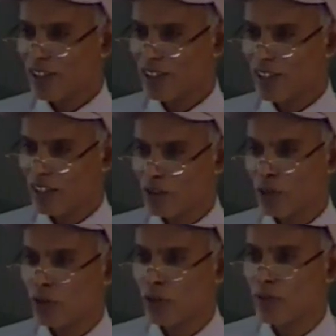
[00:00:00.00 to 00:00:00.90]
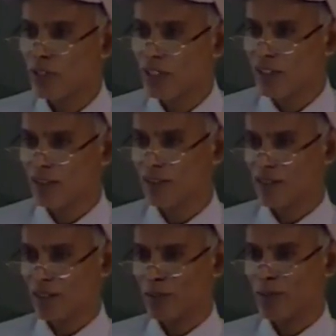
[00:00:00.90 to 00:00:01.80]
that is going to give error
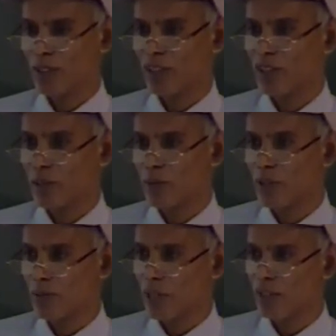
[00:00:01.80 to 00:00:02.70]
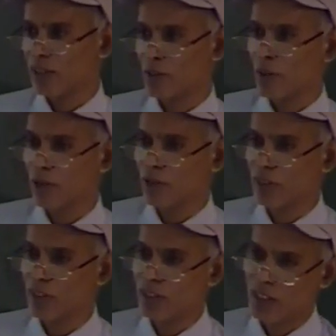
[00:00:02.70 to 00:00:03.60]
in the stiffness matrix
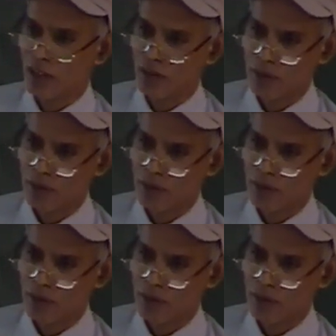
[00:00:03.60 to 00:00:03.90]
evaluation itself.